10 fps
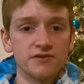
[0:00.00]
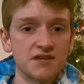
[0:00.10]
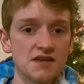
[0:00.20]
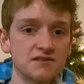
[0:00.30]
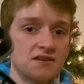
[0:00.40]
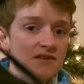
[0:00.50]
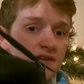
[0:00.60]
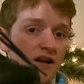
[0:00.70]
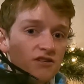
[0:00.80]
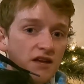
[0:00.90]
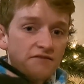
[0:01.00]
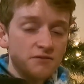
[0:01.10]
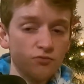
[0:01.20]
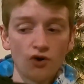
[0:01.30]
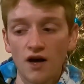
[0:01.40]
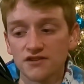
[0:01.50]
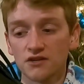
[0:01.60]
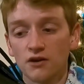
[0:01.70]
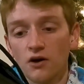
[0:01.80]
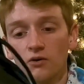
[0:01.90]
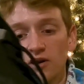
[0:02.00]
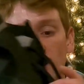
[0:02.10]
those skate skis, I just have some Rossignol